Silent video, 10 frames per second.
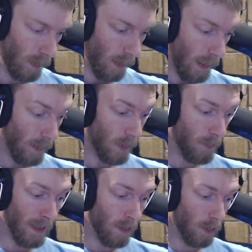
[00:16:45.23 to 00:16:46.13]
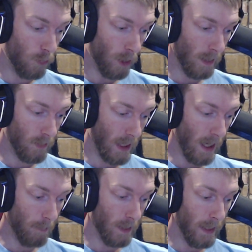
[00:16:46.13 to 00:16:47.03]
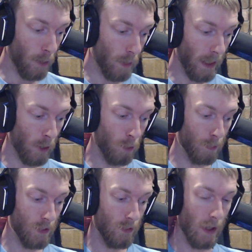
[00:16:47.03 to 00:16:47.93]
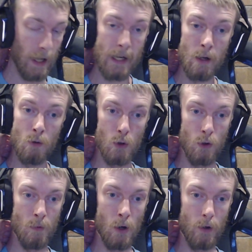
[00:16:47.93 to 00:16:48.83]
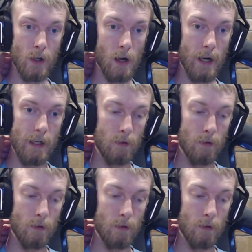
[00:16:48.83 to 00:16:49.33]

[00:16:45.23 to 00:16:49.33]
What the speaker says: It does mean that the Giant's Cape now helps the Houndoom not die.